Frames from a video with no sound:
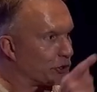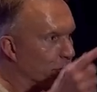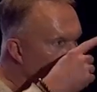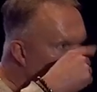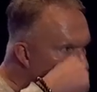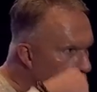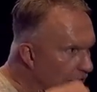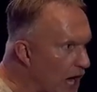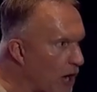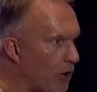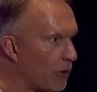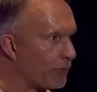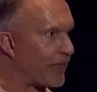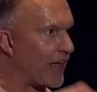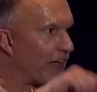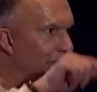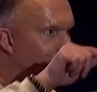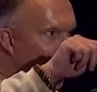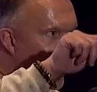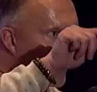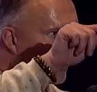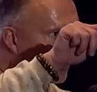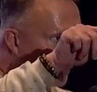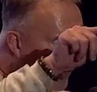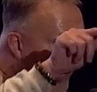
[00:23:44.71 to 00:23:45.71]
you know that
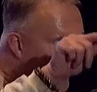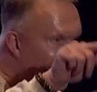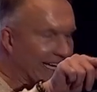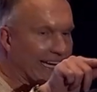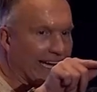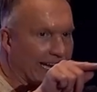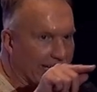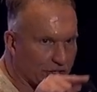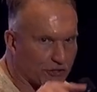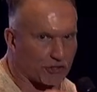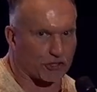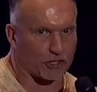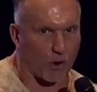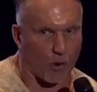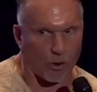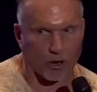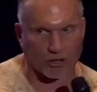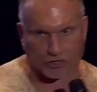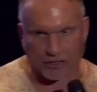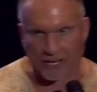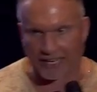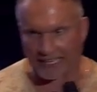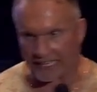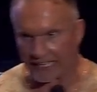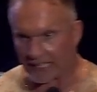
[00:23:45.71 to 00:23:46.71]
that thing is your
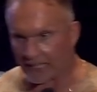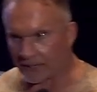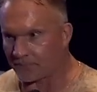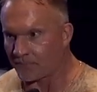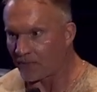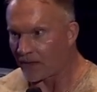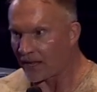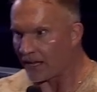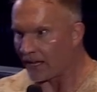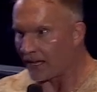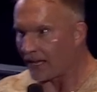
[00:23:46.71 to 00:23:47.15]
thing